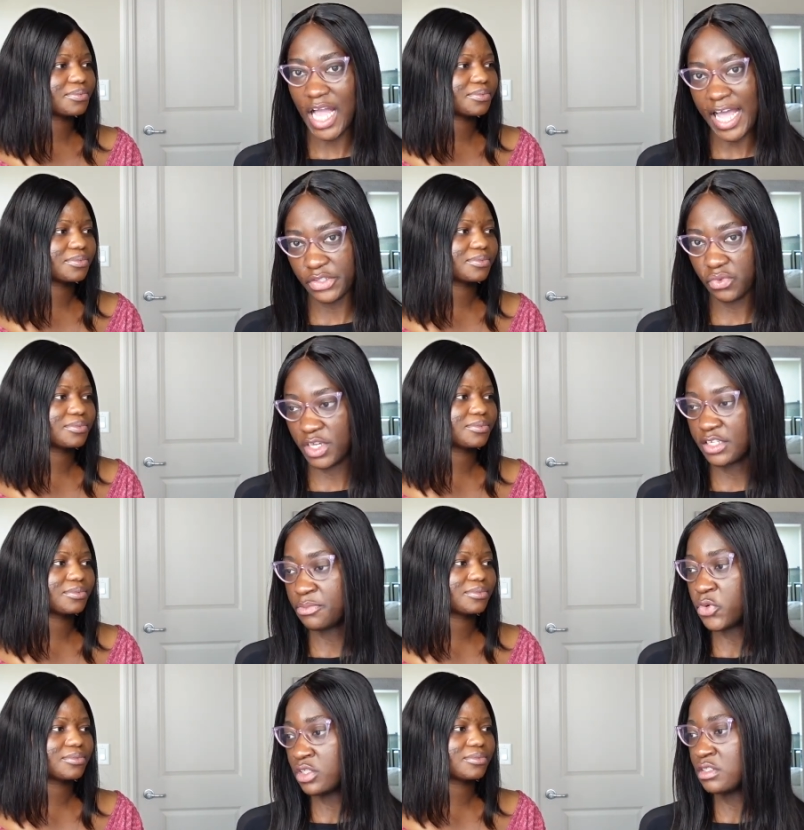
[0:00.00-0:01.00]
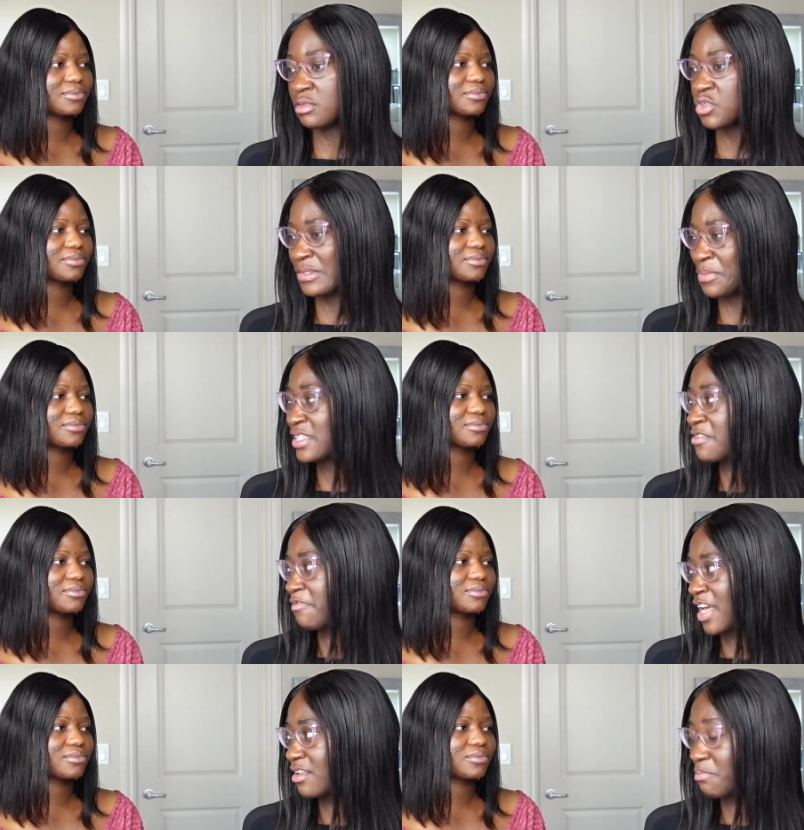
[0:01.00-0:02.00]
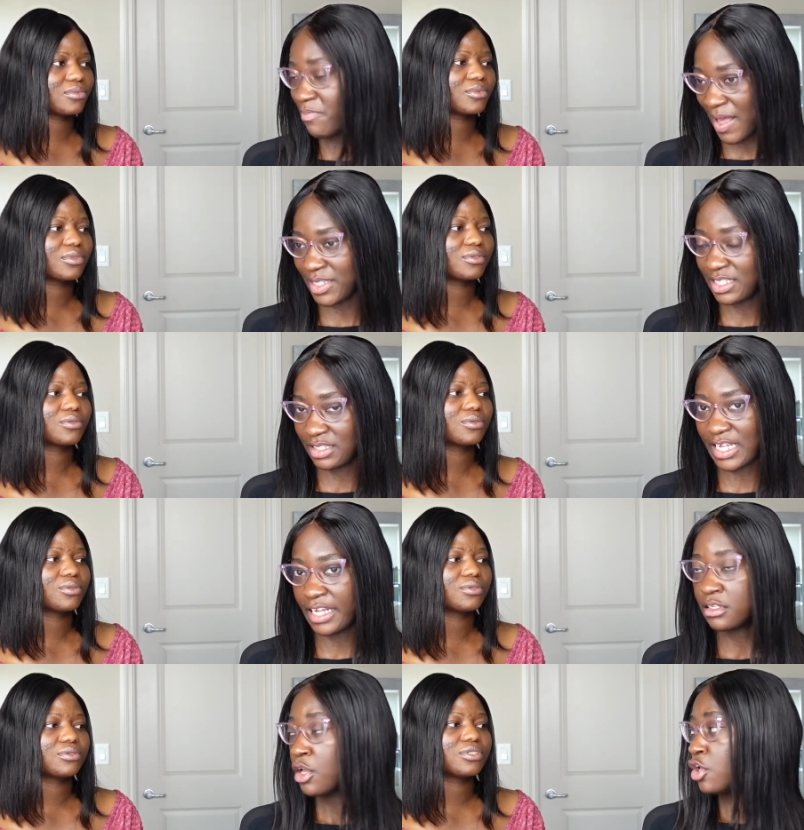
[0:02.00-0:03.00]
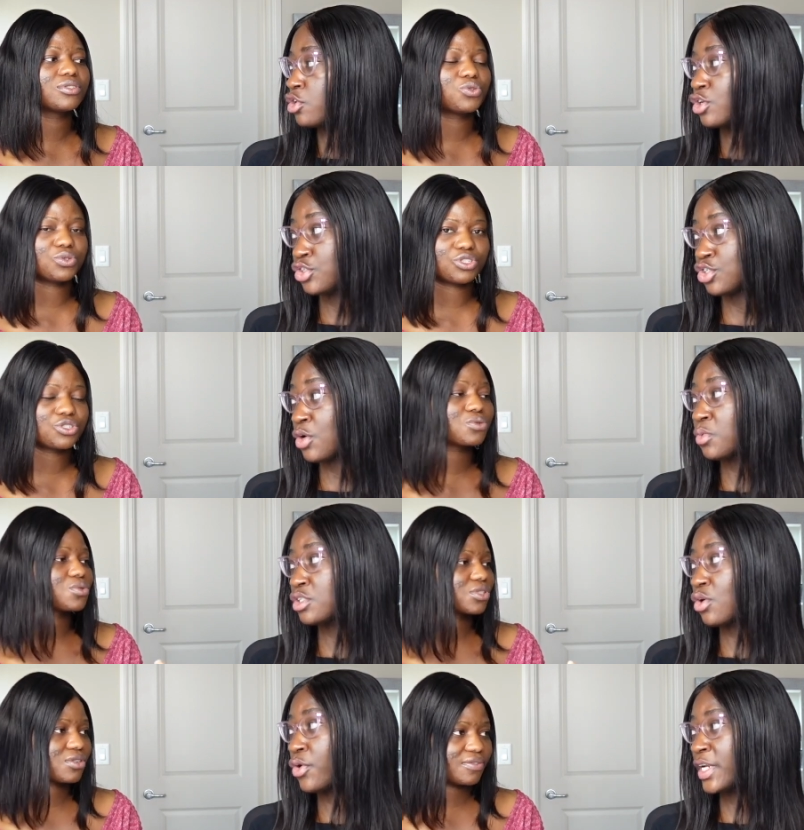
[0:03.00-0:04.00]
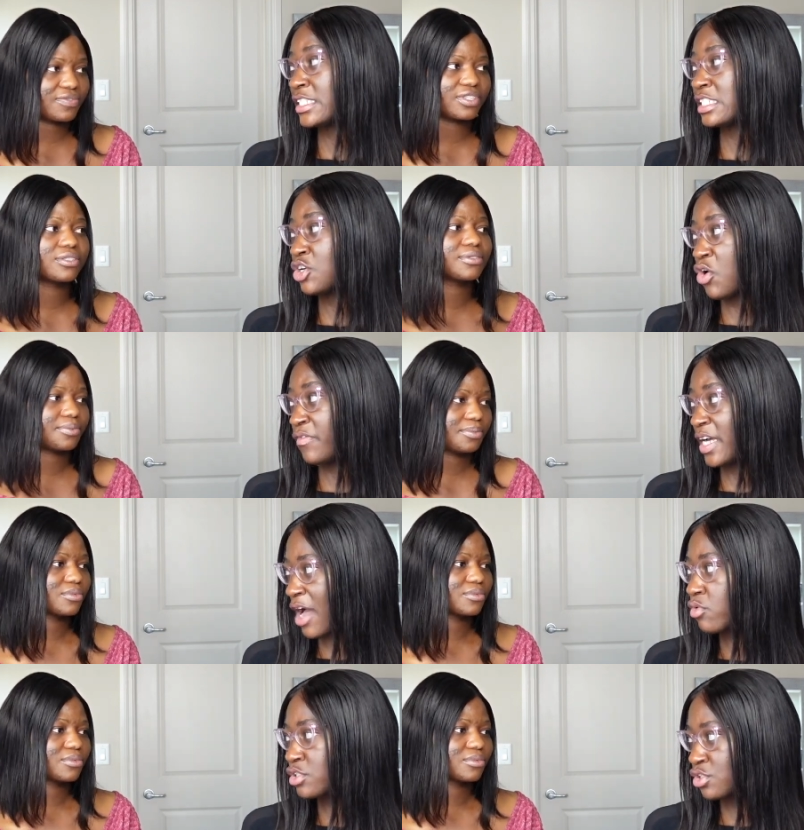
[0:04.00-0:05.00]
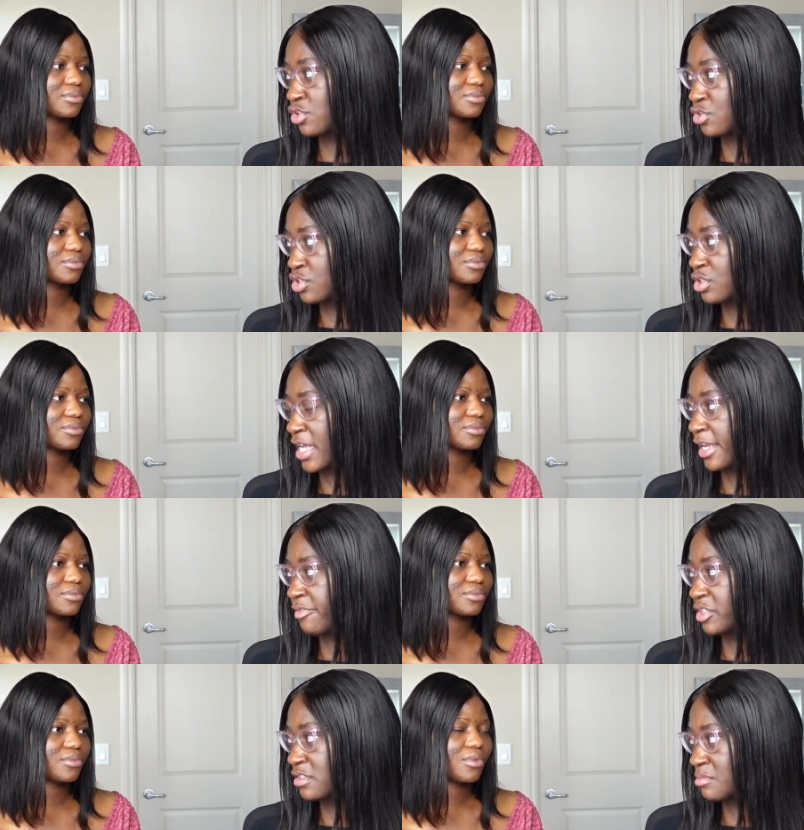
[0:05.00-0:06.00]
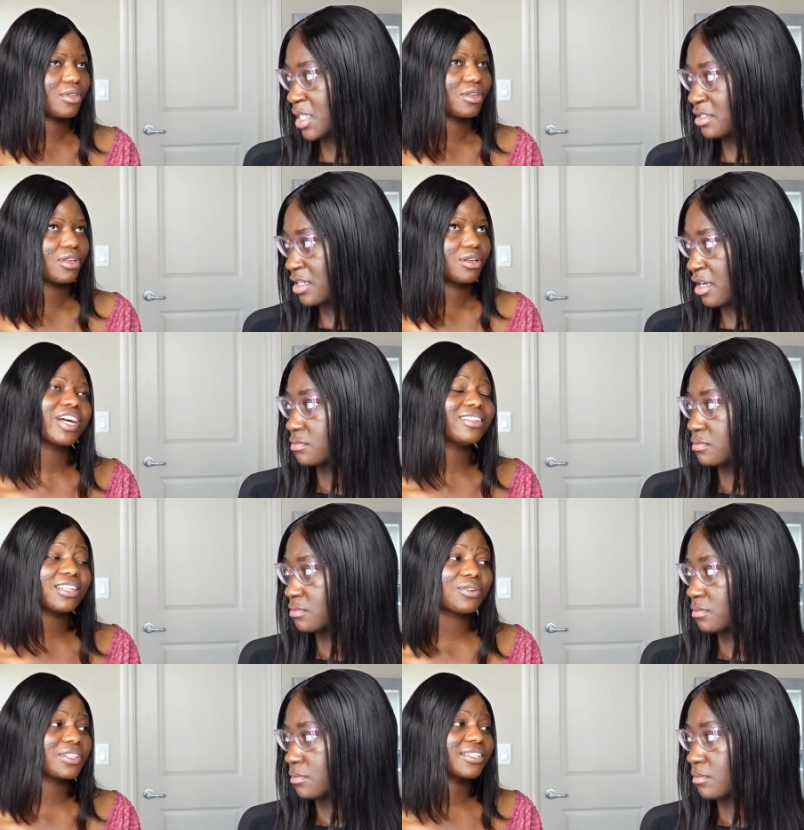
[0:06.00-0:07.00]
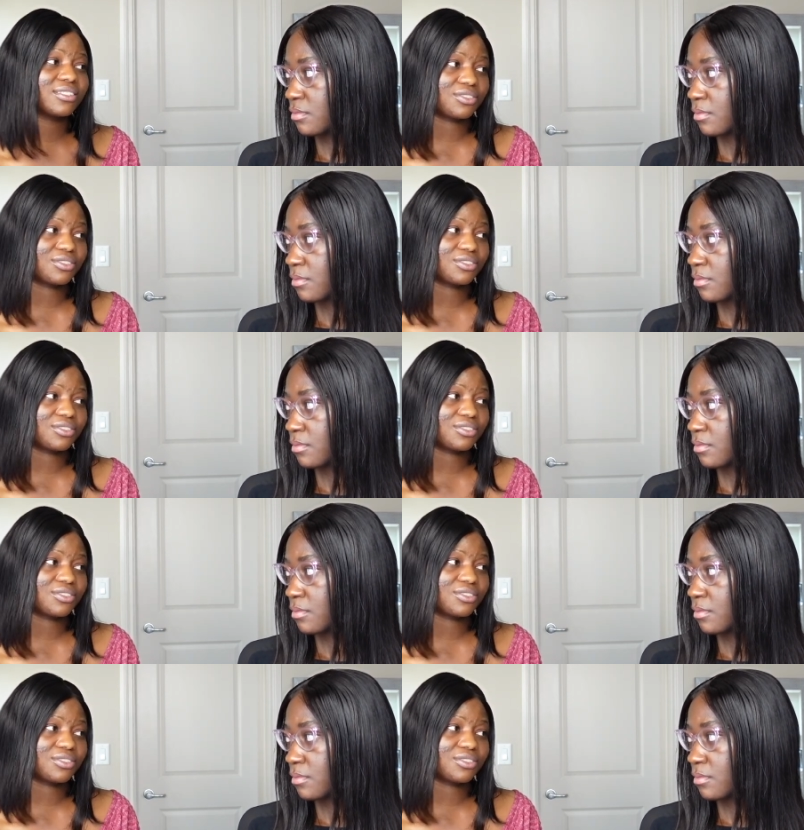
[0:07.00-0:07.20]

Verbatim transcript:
Speaker 1: add to it. But the most important fact is that the your tuition, tuition was, was already covered. covered. How was your tuition, like, every semester? Right now it has